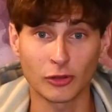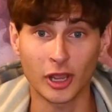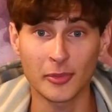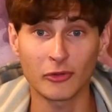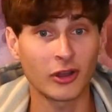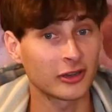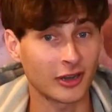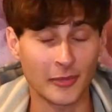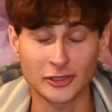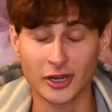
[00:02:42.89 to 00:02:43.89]
Don't get me wrong.
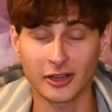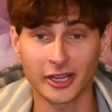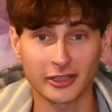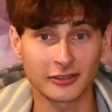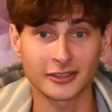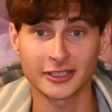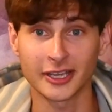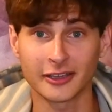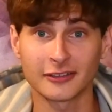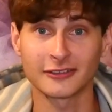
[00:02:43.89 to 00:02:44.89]
I'm not trying to like
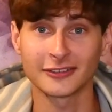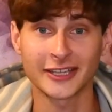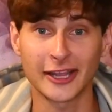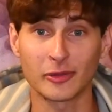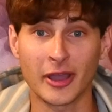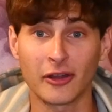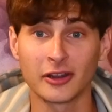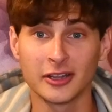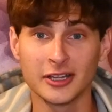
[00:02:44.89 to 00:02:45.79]
kick Caleb out.